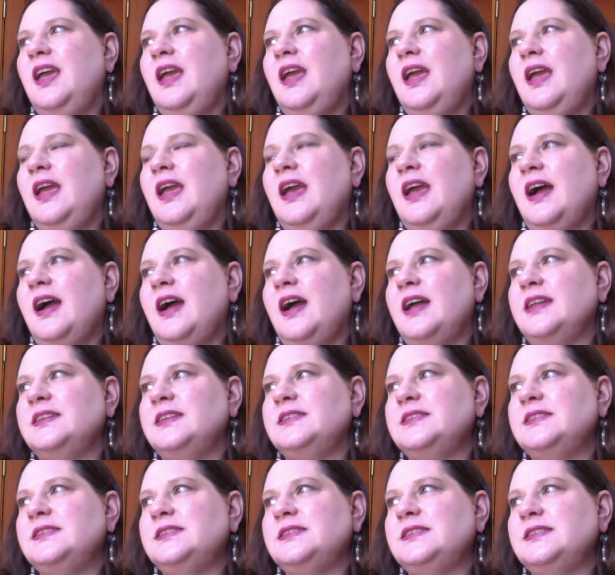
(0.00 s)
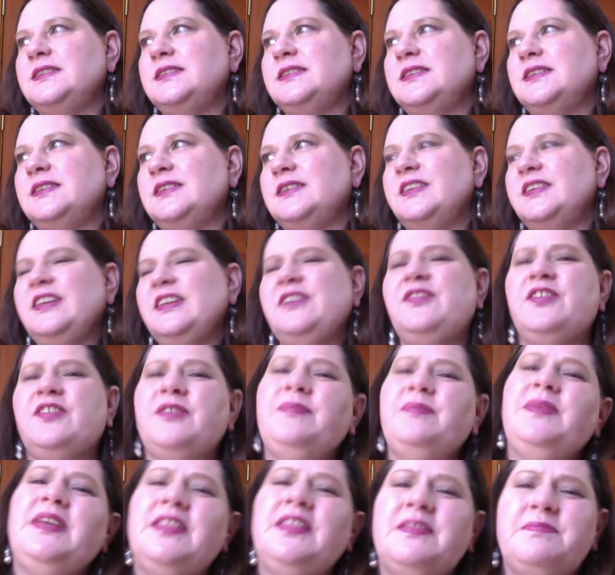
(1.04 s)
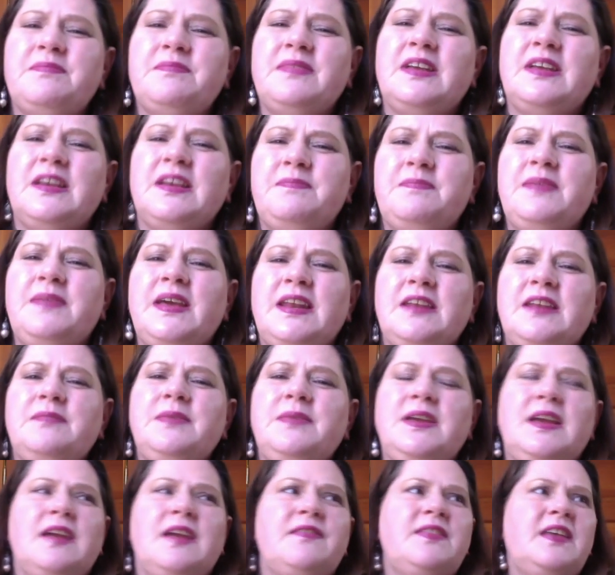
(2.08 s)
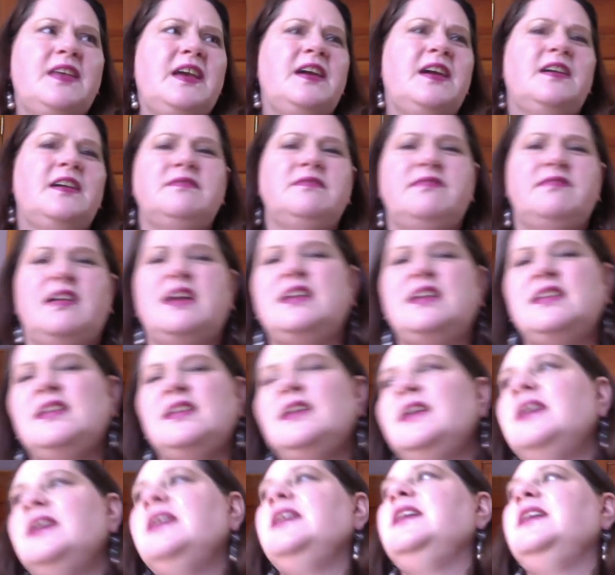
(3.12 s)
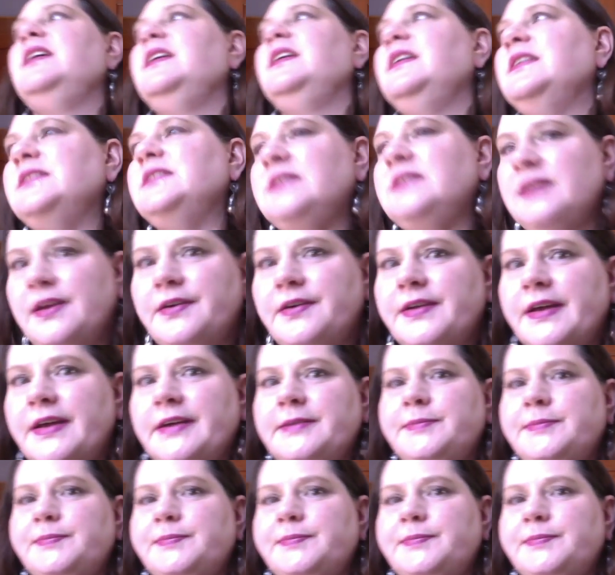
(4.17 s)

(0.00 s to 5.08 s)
And really for me, the epitome of the Hierophant is Yoda